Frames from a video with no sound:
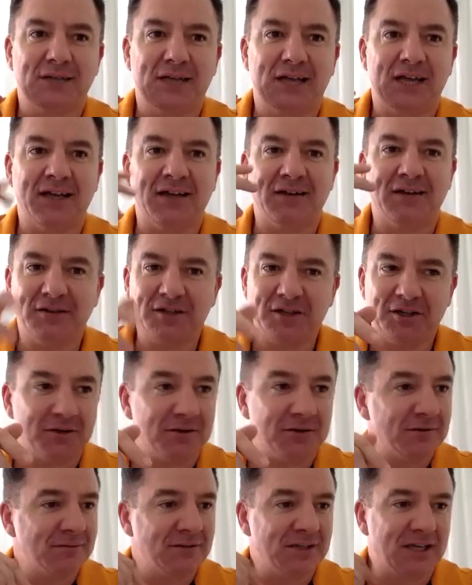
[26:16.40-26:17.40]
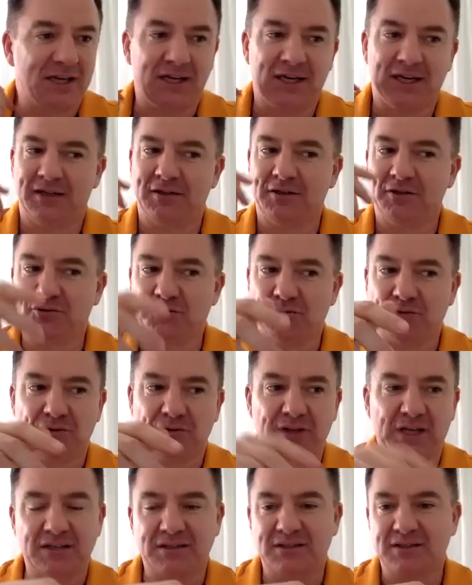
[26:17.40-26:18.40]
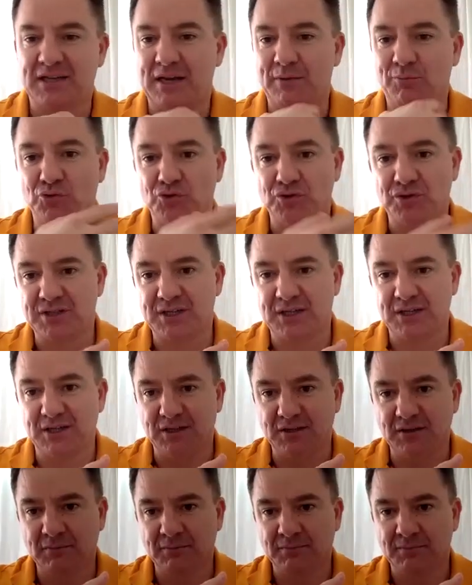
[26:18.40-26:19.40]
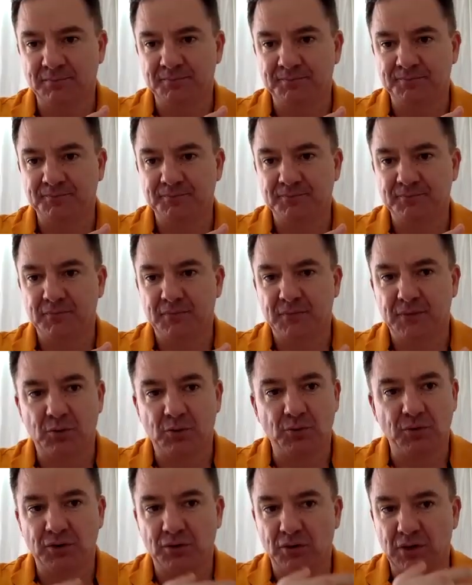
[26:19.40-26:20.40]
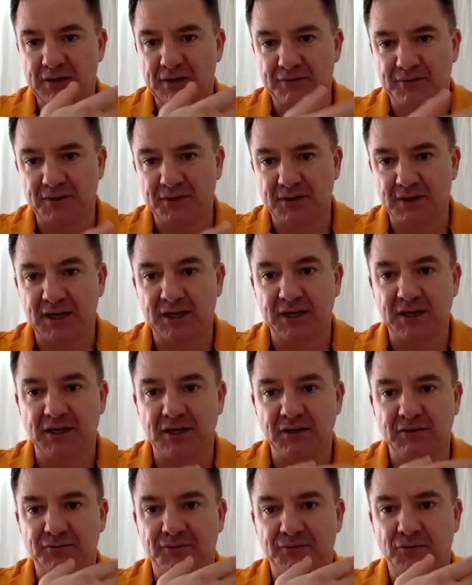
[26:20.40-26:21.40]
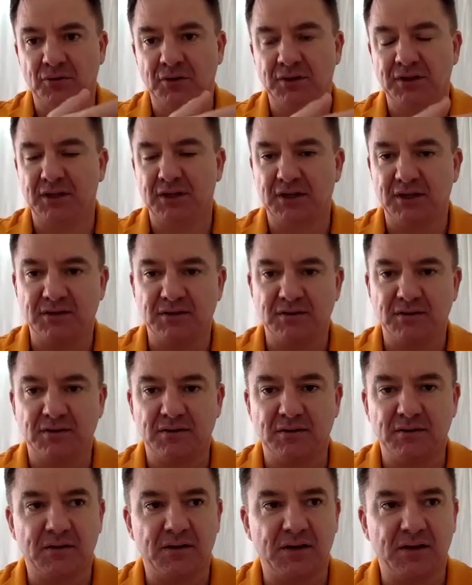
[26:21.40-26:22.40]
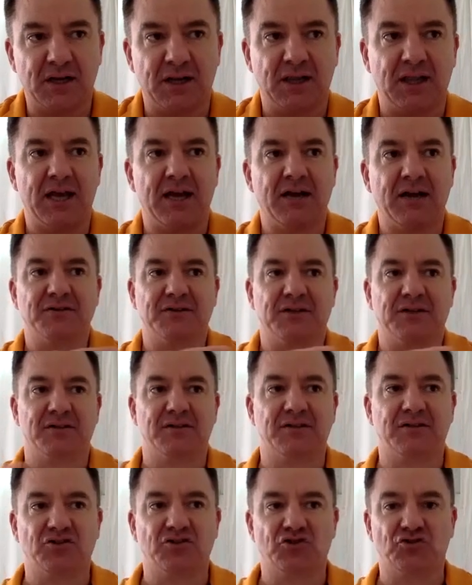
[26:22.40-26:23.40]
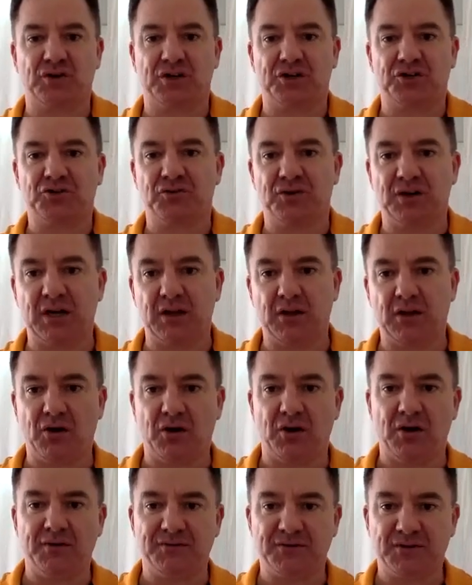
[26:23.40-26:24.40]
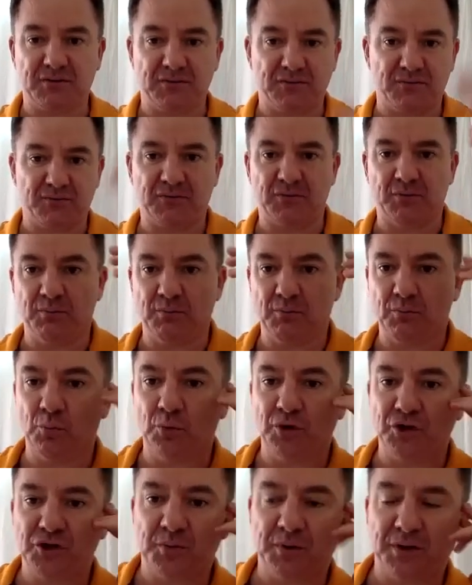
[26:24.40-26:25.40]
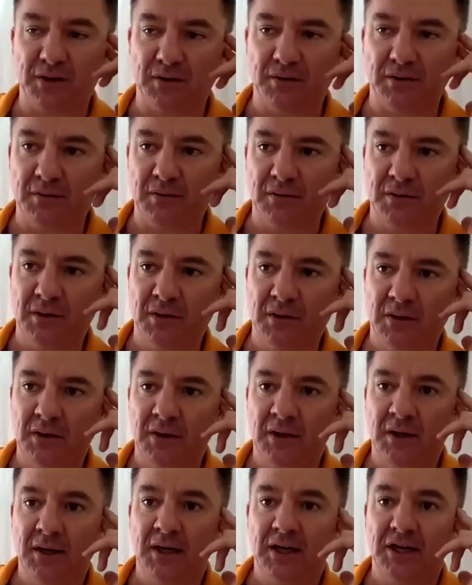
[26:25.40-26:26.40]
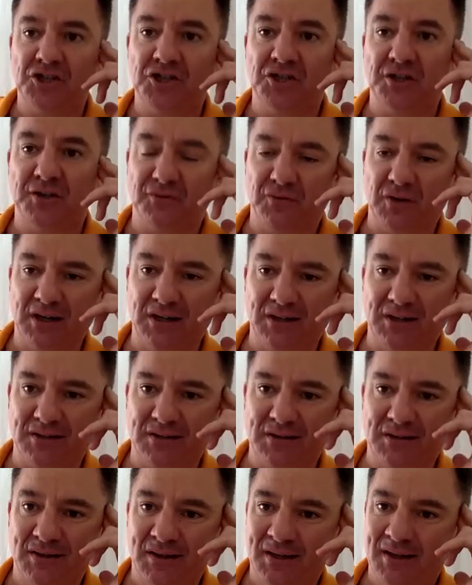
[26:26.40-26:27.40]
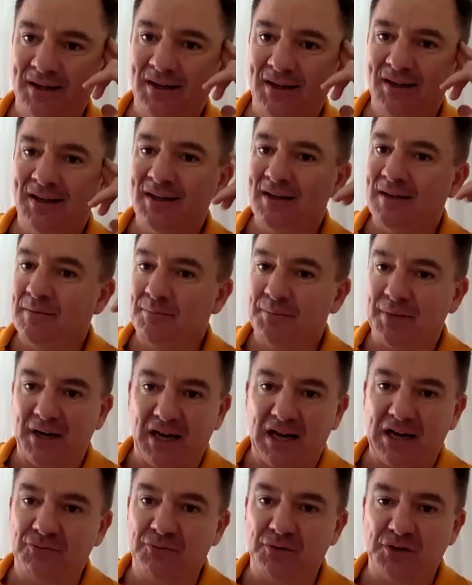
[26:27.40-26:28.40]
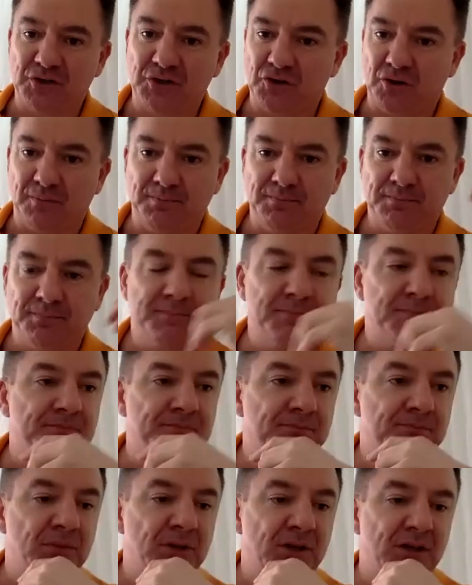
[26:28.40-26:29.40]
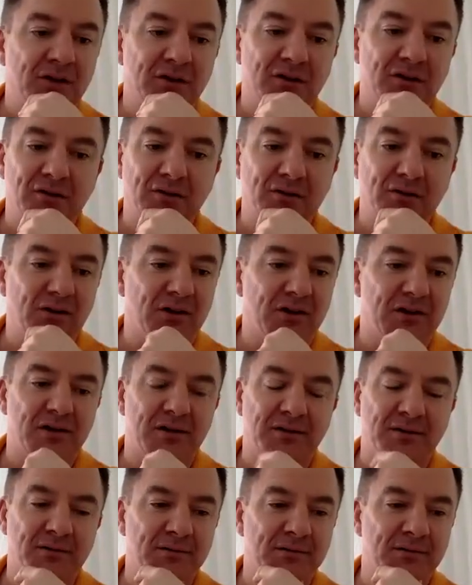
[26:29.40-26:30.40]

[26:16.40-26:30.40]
and you know getting out the door that same routine that we all have a, a need for, and that is that allows us structure in our lives from which we can achieve greatness. But every job, you know, like